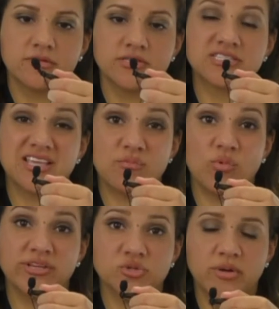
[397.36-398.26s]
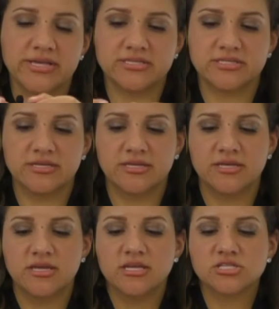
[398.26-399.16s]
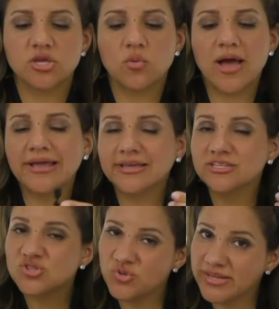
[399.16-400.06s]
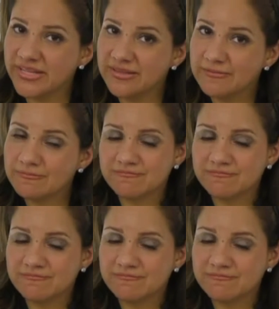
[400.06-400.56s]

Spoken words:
the same way twice. So I can trick it